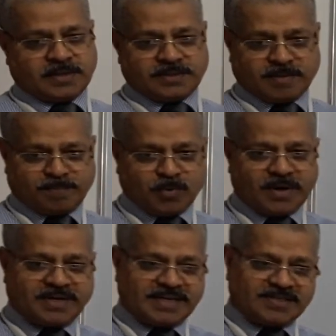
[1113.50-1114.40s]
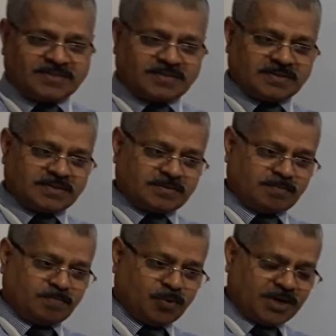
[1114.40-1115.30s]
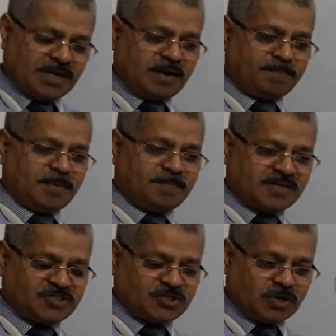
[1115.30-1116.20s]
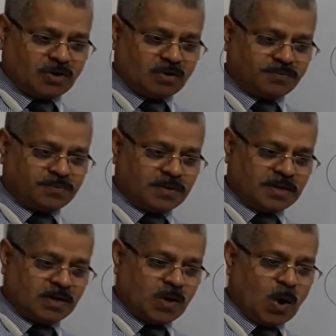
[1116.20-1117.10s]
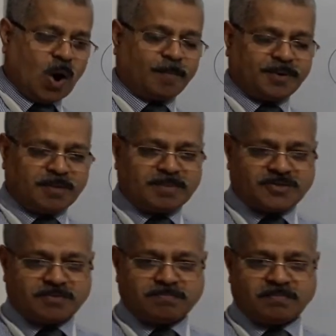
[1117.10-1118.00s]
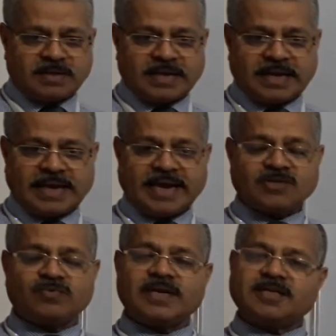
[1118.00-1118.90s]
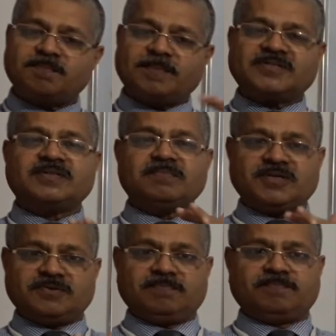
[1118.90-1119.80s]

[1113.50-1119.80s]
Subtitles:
the poet is putting up a mixture of optimism as well as pessimism.